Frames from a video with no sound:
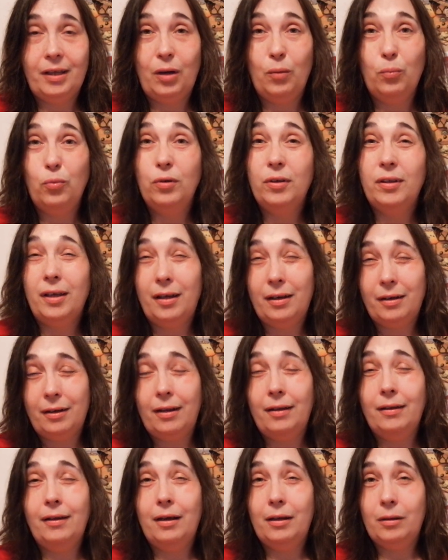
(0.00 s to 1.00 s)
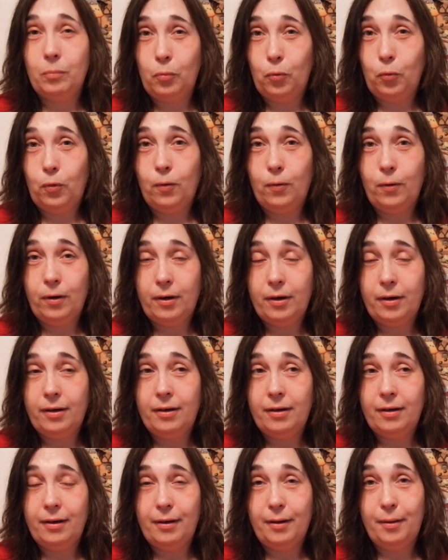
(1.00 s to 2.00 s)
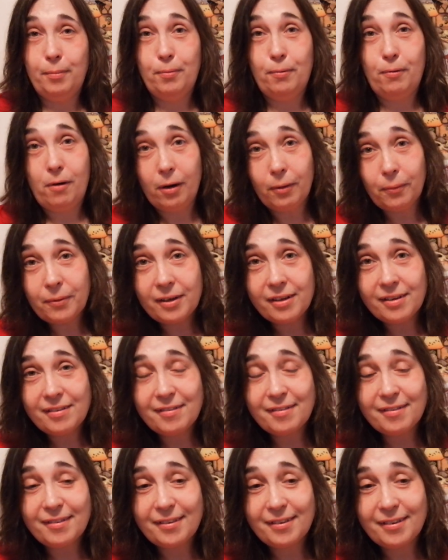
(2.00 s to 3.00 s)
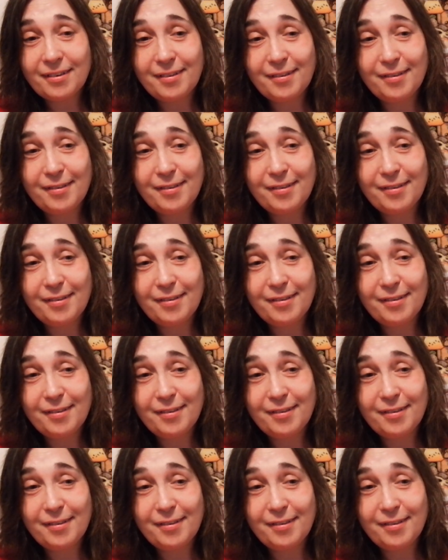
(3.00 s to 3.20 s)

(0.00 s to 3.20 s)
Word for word: I would get a lot more uh, progress.